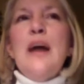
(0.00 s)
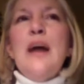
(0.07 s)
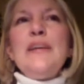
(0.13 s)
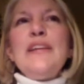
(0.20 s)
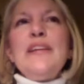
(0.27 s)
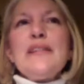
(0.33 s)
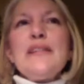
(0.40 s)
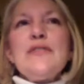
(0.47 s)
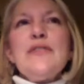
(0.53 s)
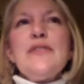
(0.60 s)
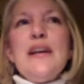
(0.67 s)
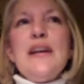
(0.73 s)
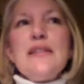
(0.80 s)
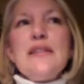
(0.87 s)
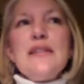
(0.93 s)
I mean, let's
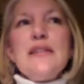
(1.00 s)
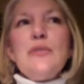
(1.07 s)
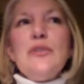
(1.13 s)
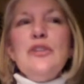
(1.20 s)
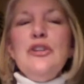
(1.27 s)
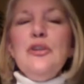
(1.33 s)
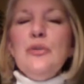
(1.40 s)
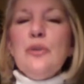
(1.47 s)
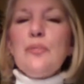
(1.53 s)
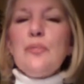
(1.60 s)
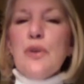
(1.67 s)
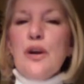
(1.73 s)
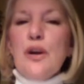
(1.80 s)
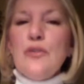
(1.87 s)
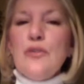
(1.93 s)
face it, when you
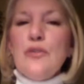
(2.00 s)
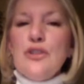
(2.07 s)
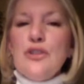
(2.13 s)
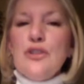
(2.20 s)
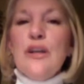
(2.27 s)
approach